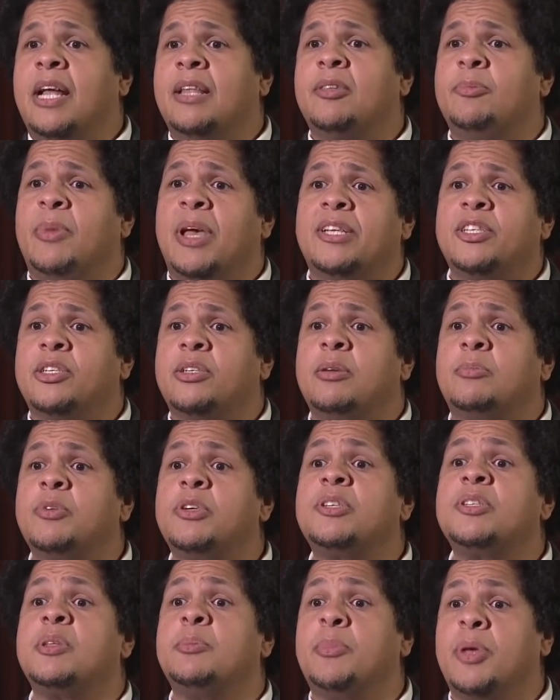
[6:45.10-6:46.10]
That's not the magic
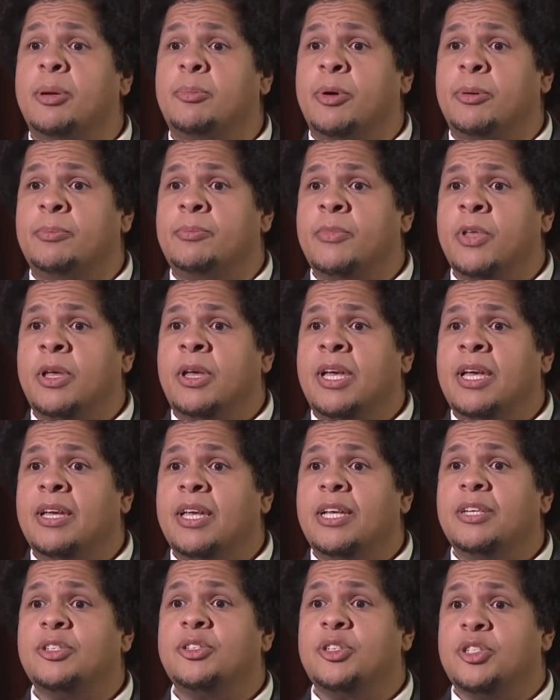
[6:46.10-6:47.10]
number, it's the minimum.
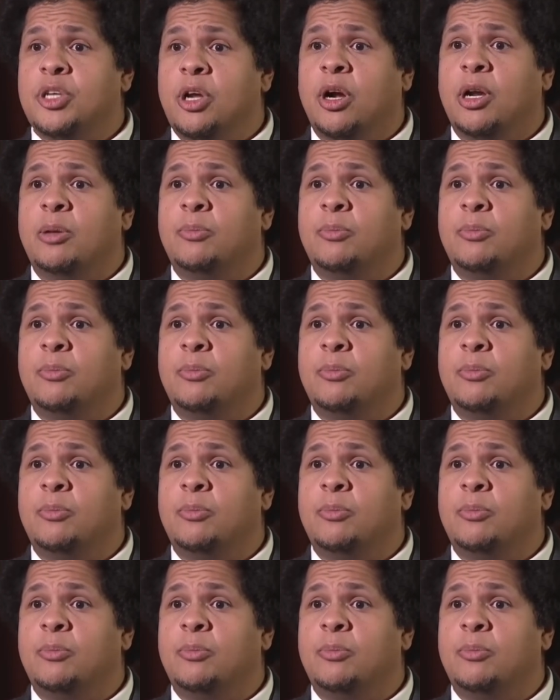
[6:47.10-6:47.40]
It's the